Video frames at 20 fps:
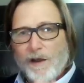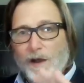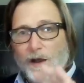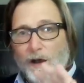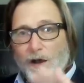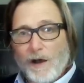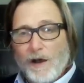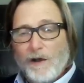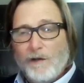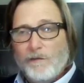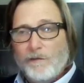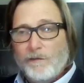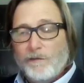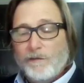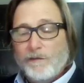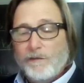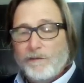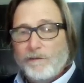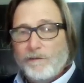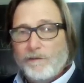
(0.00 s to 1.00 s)
of
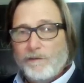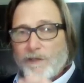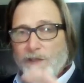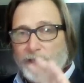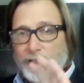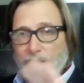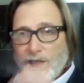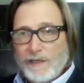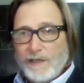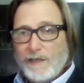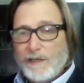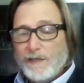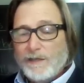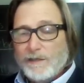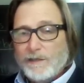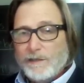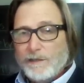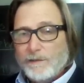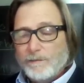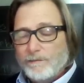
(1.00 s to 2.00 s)
the
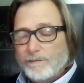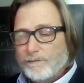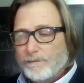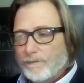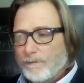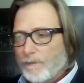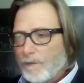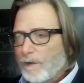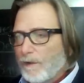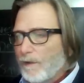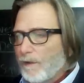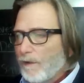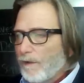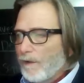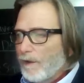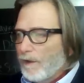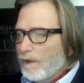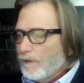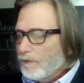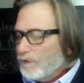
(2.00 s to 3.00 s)
Indians.
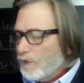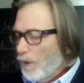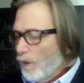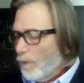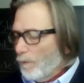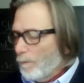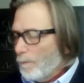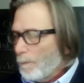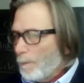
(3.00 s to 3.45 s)
So,